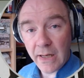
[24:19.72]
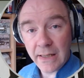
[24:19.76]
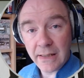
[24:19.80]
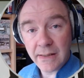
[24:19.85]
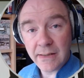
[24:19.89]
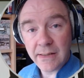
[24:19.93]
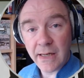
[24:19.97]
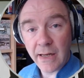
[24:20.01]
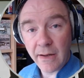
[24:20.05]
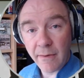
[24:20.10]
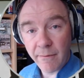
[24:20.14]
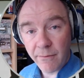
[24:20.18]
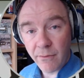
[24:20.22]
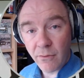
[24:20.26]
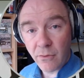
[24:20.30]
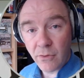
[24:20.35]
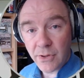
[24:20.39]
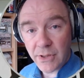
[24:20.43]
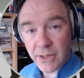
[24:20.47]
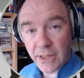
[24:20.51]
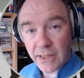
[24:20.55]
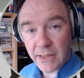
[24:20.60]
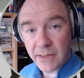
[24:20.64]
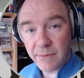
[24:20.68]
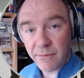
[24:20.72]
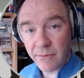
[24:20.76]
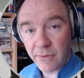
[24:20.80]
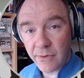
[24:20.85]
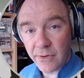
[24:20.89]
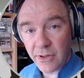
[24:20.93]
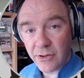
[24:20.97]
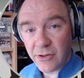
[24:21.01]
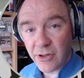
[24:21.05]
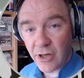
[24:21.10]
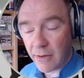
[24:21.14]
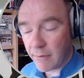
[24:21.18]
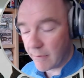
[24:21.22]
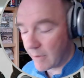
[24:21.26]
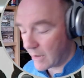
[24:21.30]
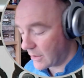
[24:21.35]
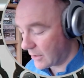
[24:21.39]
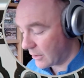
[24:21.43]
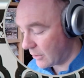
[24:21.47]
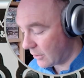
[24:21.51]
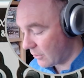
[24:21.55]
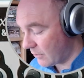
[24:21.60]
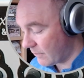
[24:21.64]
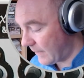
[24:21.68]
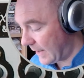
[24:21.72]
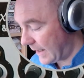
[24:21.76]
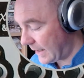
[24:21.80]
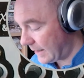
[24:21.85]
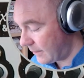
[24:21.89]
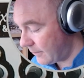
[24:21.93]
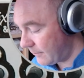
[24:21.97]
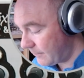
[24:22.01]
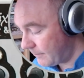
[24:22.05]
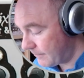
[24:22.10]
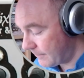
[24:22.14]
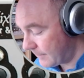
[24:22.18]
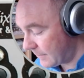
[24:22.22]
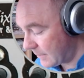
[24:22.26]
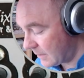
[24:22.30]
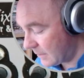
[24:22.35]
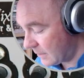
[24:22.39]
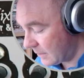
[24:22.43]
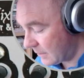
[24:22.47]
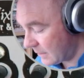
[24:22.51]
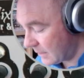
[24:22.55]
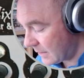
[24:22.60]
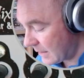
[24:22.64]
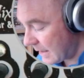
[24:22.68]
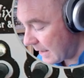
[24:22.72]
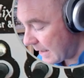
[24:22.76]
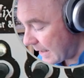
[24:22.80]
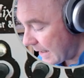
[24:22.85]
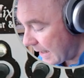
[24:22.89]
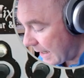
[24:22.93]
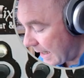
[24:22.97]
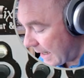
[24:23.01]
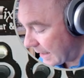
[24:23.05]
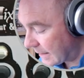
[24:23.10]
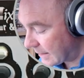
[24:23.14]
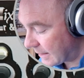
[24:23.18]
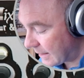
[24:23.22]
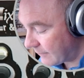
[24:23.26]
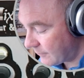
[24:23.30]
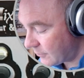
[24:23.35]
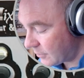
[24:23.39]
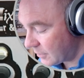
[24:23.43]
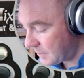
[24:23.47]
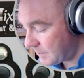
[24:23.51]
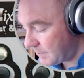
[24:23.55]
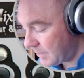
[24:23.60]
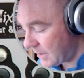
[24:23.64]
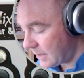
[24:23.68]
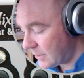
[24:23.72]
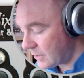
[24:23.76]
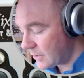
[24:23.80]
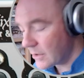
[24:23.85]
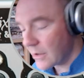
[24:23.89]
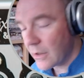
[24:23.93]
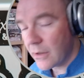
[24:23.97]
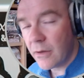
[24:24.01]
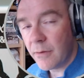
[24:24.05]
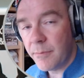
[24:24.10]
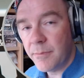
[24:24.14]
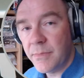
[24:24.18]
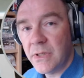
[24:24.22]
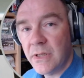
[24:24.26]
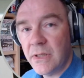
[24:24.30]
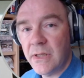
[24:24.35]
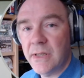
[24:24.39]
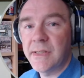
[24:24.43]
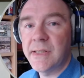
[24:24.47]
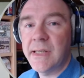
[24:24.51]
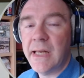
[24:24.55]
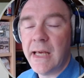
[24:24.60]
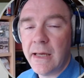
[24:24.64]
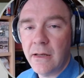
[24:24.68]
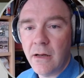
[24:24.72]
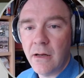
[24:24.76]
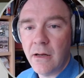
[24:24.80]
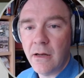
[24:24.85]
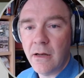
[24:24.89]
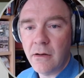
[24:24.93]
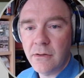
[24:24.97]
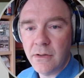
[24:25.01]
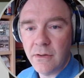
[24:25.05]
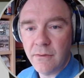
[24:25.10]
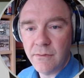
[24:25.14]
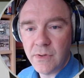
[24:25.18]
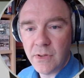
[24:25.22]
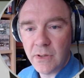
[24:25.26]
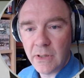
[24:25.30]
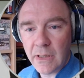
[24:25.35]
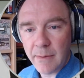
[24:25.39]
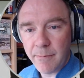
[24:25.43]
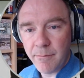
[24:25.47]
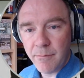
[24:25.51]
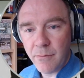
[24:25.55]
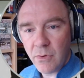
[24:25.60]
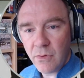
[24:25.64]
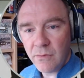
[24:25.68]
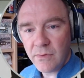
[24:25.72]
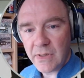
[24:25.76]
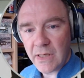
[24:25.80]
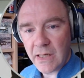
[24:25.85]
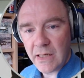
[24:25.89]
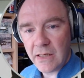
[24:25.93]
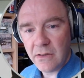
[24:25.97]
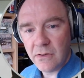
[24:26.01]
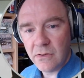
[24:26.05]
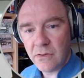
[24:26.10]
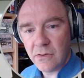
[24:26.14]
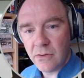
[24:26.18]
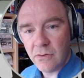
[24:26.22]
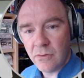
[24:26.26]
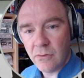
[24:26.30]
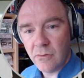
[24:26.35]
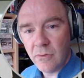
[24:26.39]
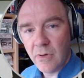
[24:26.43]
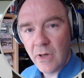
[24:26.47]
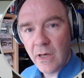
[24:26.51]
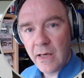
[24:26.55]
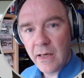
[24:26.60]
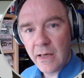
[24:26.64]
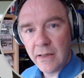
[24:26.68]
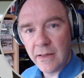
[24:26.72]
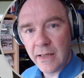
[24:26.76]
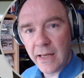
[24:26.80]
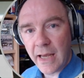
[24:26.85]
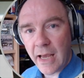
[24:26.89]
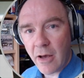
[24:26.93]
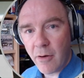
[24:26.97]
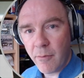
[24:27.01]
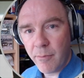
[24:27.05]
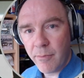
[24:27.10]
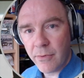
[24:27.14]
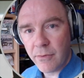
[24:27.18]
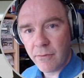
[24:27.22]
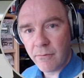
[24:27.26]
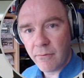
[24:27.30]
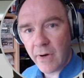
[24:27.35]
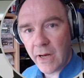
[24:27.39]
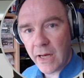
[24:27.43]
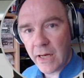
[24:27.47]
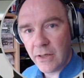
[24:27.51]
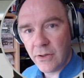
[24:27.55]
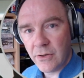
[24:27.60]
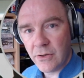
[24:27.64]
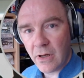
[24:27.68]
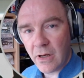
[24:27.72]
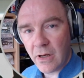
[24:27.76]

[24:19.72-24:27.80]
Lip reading: it'll take 4 ticks for it to generate a new value. And I've just pitched it up to the second octave so that it moves into the output range